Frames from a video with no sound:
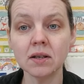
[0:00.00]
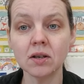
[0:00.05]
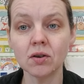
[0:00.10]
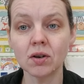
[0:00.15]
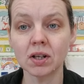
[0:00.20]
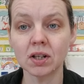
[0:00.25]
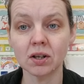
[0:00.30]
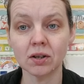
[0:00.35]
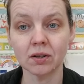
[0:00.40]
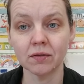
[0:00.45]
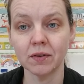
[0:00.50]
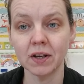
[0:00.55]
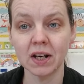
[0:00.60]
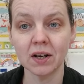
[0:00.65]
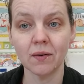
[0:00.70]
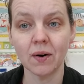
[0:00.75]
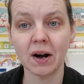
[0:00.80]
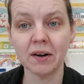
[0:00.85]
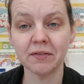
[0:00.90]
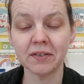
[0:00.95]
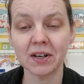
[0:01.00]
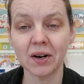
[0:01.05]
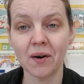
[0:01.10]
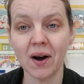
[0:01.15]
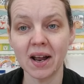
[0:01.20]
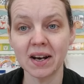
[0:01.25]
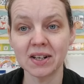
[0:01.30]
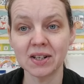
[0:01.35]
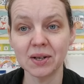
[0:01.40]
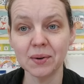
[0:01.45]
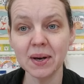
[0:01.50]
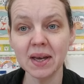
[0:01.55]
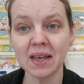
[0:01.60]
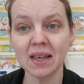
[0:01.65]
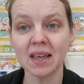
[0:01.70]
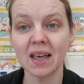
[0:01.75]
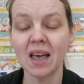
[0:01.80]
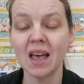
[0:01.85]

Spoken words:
You can turn the video off and go ahead and do it.